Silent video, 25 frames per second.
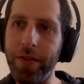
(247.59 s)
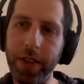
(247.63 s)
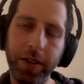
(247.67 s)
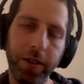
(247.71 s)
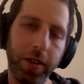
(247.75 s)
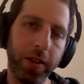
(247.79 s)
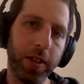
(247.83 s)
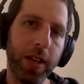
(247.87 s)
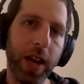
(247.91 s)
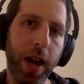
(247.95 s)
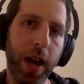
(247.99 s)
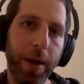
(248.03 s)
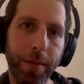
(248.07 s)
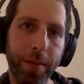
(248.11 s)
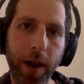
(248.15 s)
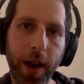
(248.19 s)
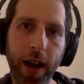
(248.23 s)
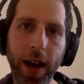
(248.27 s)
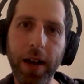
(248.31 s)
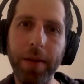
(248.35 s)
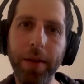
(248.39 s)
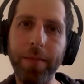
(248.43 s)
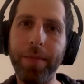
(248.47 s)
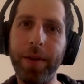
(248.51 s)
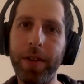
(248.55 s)
and this is not
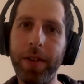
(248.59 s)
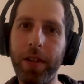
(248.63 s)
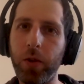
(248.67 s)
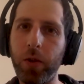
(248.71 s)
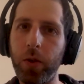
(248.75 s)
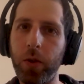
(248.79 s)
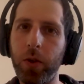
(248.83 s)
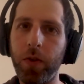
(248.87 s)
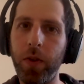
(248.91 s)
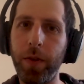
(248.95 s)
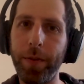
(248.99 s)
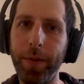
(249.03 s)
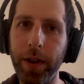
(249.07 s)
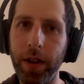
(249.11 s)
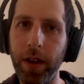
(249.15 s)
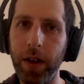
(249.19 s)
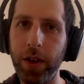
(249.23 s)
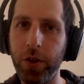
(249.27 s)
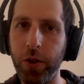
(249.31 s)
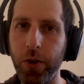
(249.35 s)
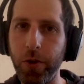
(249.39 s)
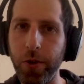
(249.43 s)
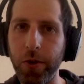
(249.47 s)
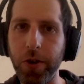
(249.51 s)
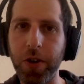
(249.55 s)
mine, but this was from
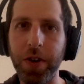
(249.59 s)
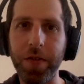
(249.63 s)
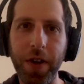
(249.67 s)
a junior